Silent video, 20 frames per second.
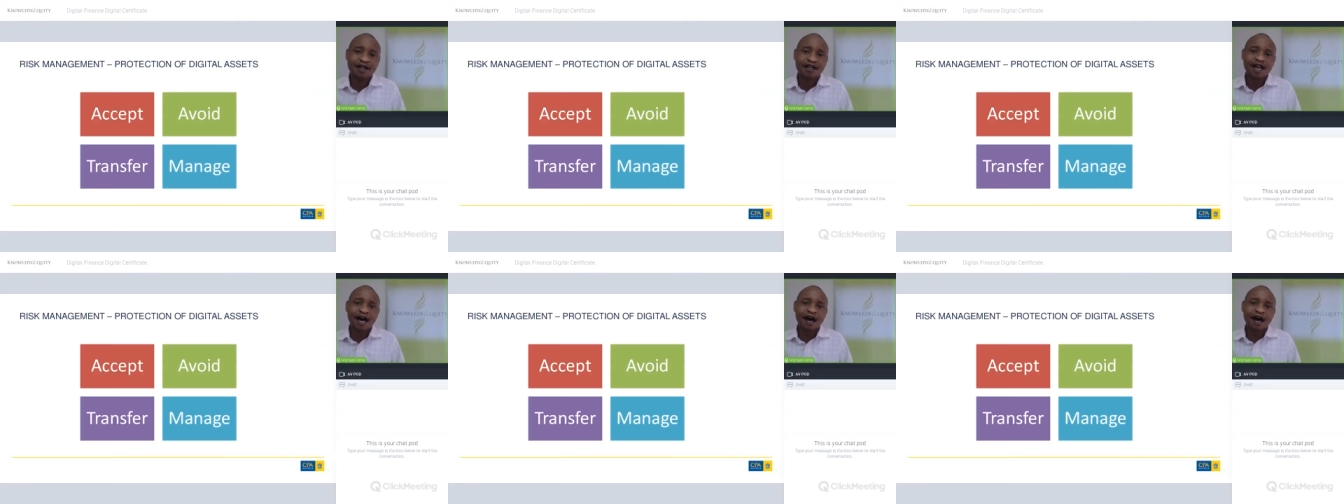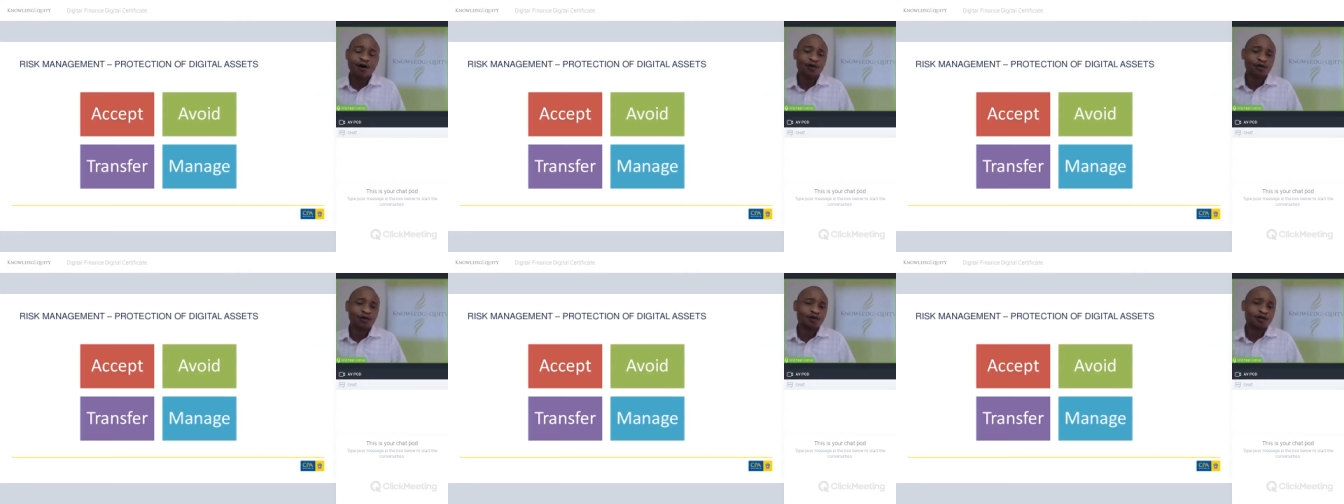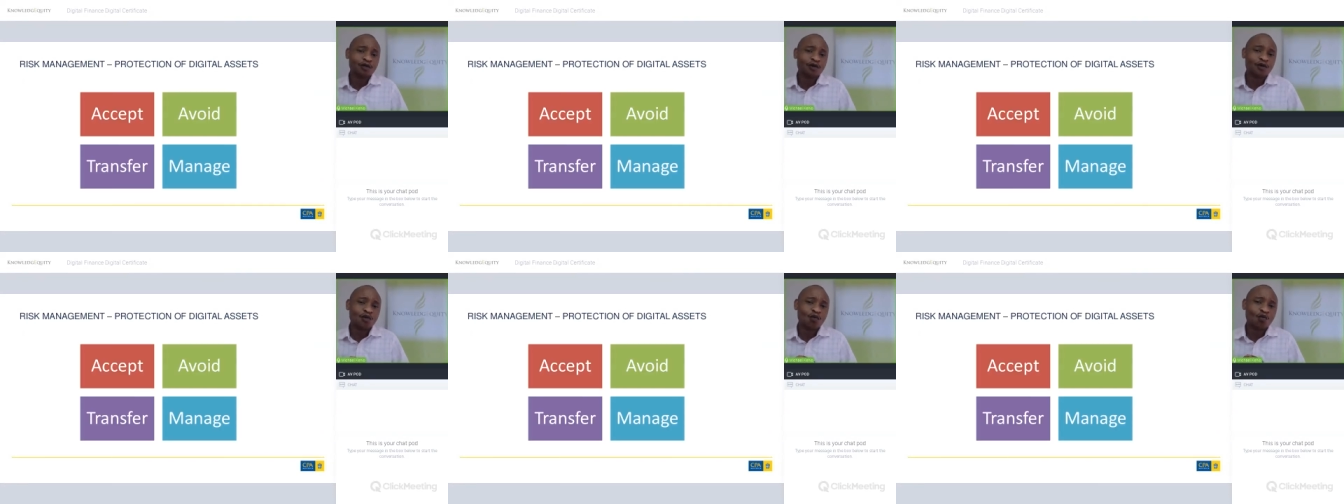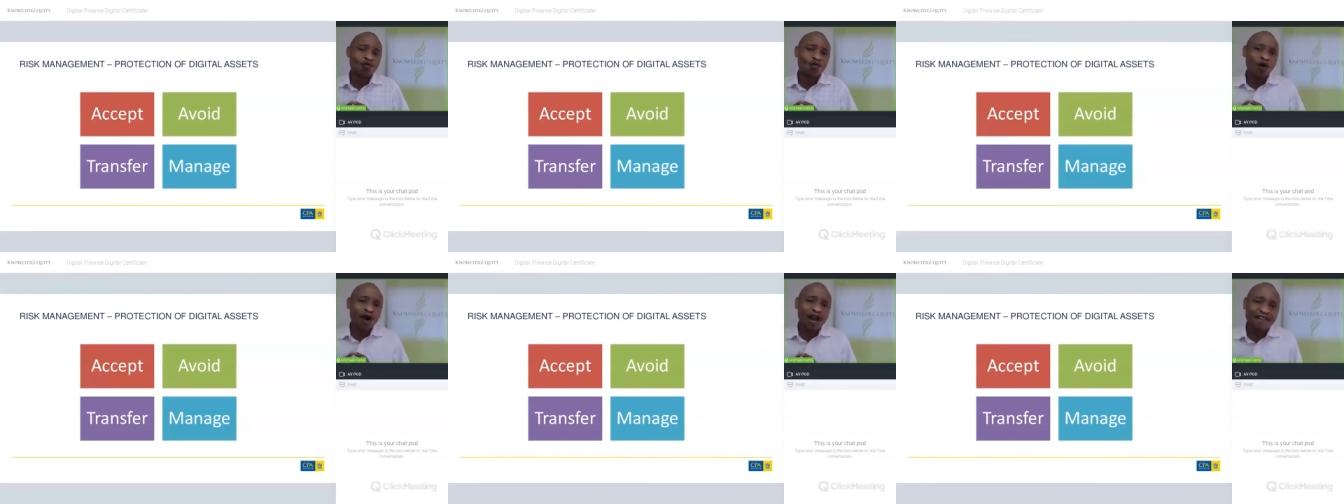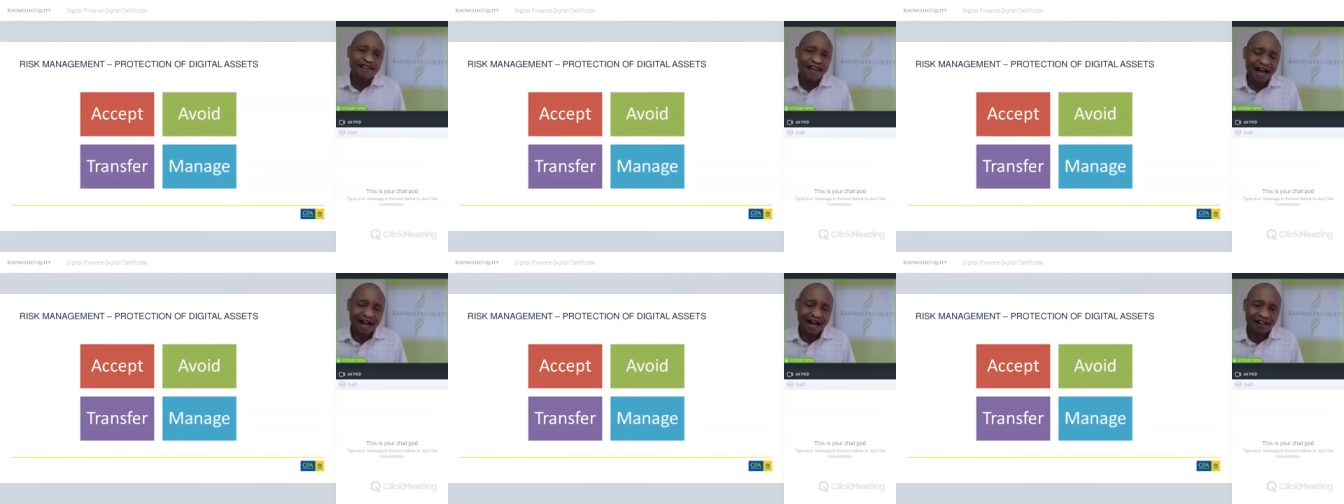Now, what
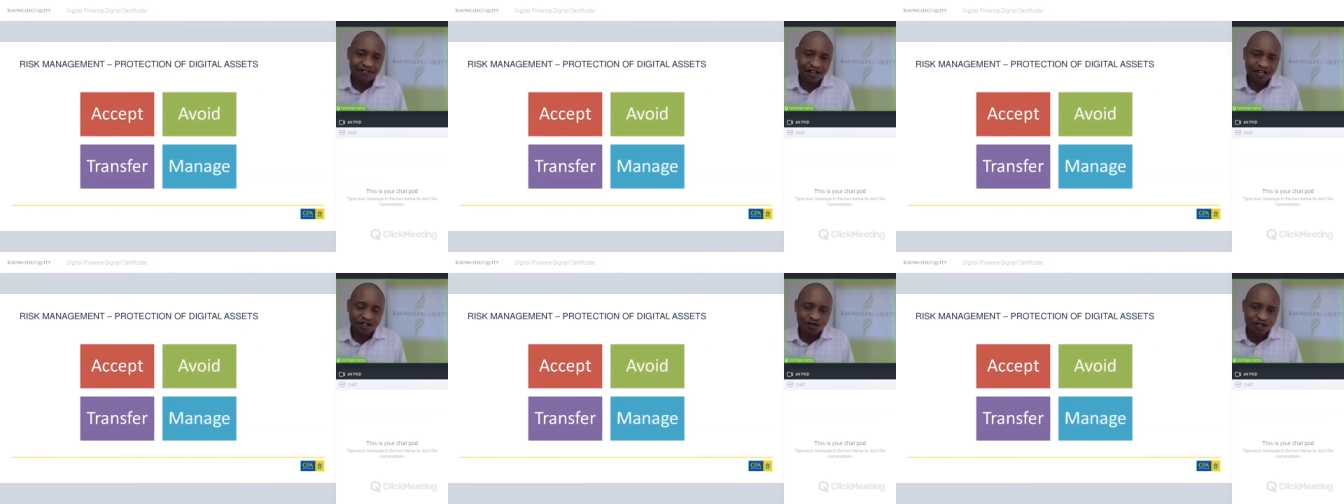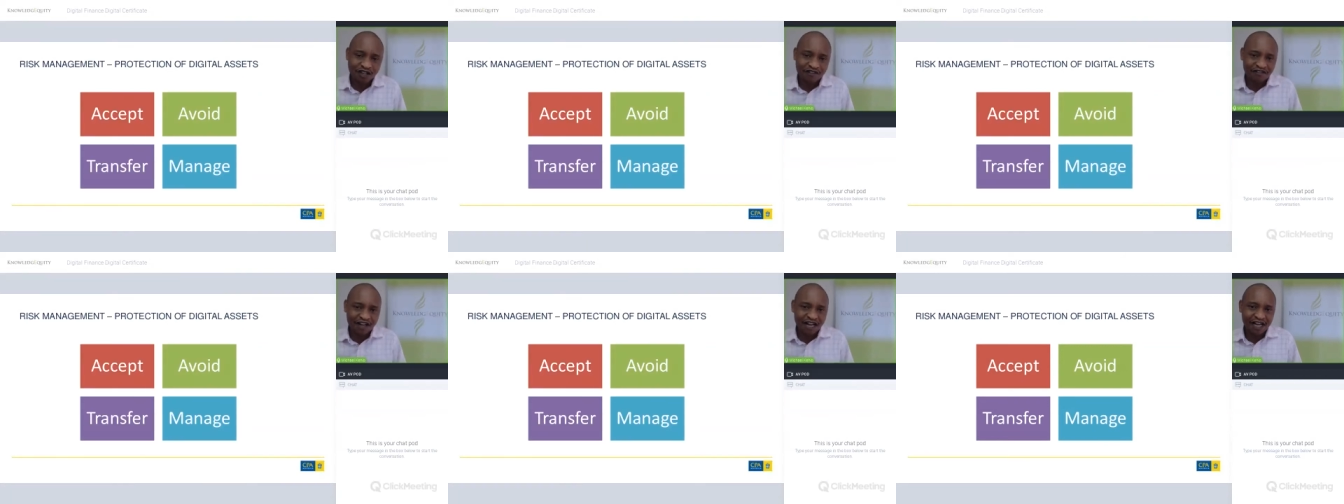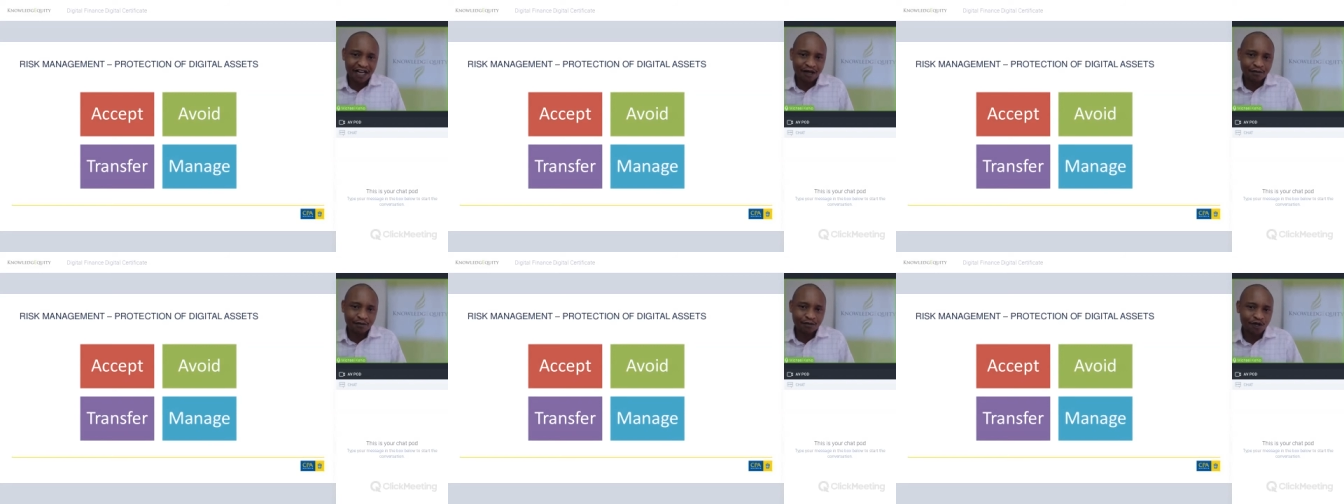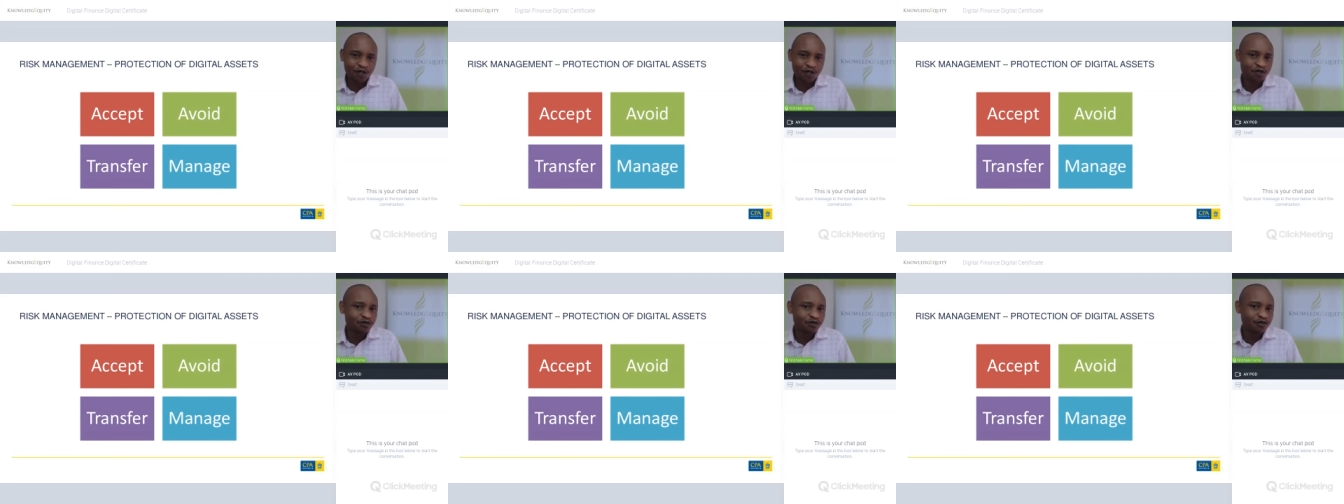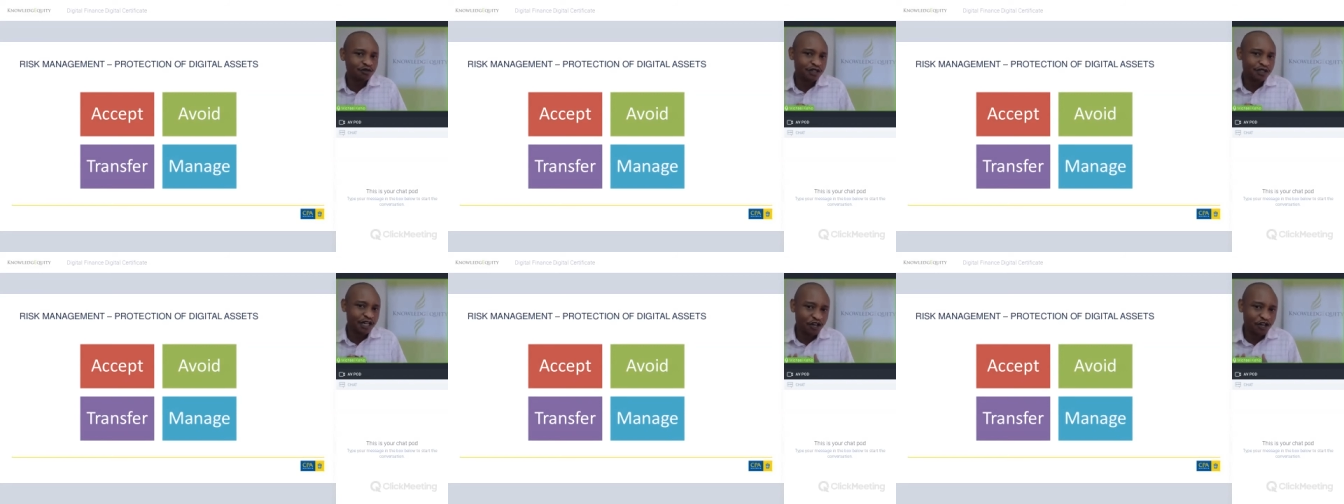are the avenues available to